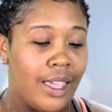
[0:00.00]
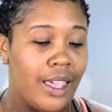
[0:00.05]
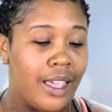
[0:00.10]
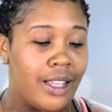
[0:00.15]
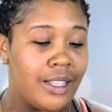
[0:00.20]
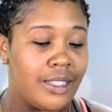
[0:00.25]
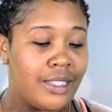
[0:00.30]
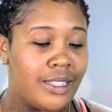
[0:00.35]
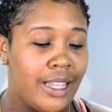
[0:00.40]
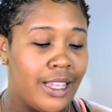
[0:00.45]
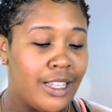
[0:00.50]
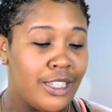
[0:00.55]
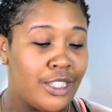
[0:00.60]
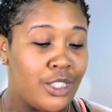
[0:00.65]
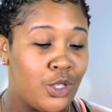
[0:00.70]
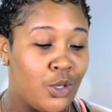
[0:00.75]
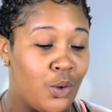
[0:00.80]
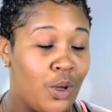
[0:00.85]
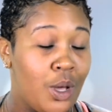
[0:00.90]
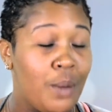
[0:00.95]
It
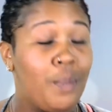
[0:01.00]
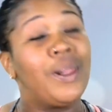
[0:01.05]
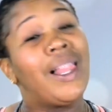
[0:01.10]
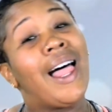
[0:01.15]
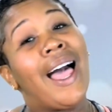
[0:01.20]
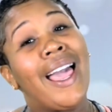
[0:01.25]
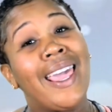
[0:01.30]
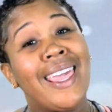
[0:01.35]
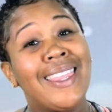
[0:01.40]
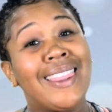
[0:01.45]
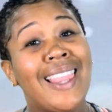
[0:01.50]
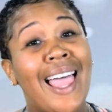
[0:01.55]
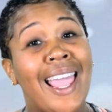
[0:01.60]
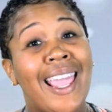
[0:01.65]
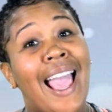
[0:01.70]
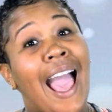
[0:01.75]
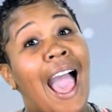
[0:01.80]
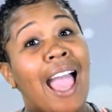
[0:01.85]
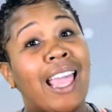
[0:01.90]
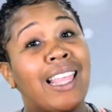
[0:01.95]
says to apply it
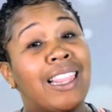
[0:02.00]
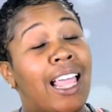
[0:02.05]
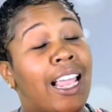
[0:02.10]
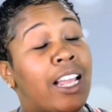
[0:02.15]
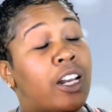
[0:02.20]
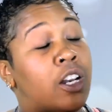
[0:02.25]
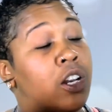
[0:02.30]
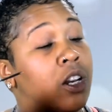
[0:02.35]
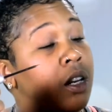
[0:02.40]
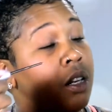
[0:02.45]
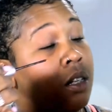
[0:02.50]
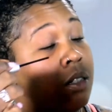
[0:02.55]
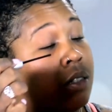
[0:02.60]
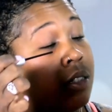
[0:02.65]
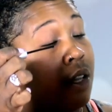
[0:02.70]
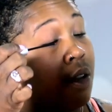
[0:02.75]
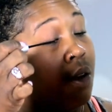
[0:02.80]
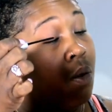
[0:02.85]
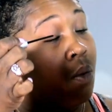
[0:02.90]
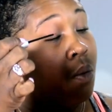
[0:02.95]
like eyeliner,
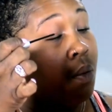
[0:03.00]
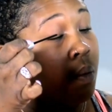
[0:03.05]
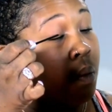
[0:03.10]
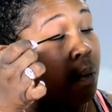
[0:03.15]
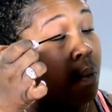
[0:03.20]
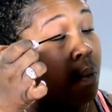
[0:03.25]
so